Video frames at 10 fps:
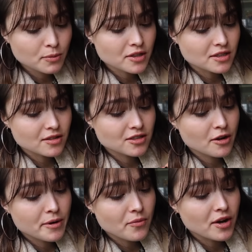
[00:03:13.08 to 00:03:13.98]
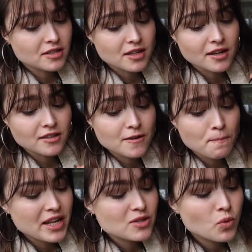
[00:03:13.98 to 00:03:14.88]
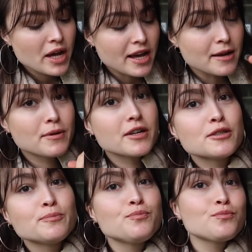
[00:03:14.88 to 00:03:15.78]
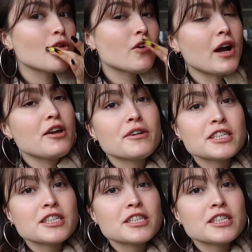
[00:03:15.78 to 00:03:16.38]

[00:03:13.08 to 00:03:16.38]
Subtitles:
To be honest, there are so many worse things. It's weird because, right, you're